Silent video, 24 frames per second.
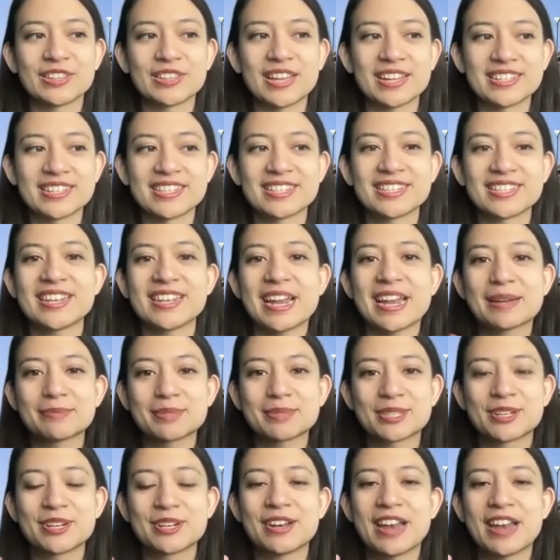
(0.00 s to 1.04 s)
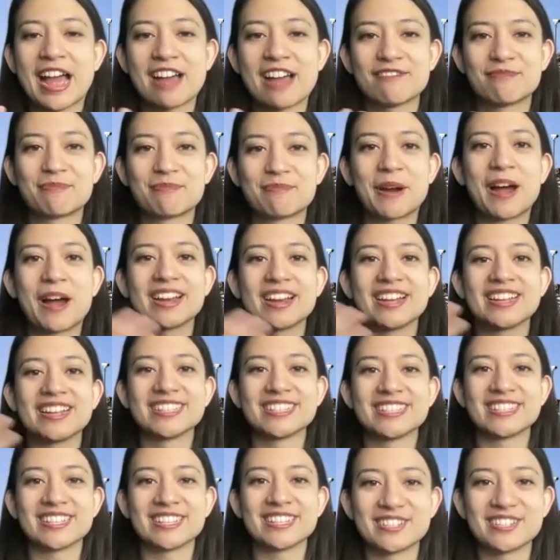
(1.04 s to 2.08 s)
that stamps could have brought
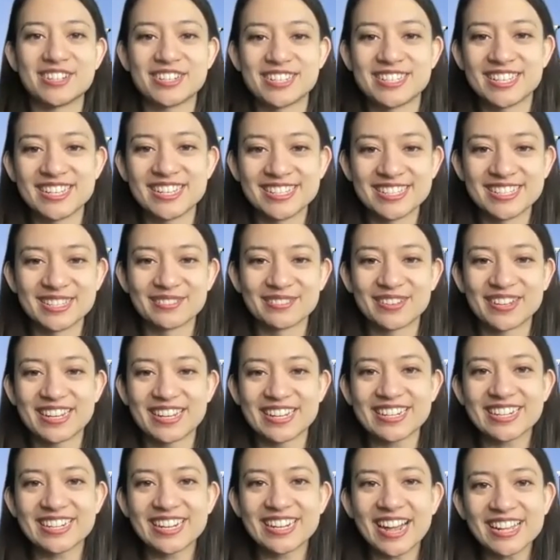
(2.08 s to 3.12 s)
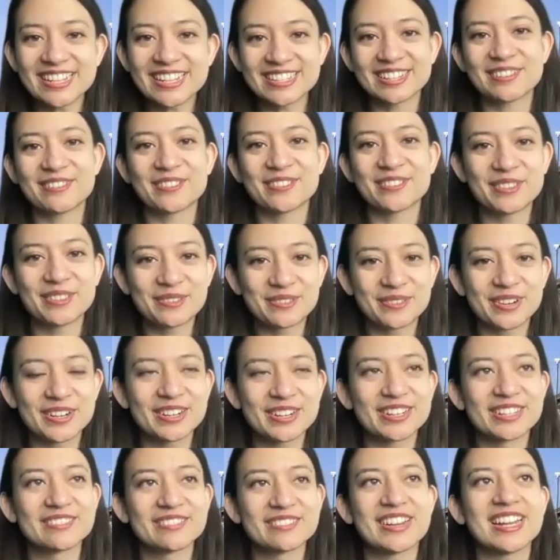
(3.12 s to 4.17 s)
us such a sense of curiosity for the world,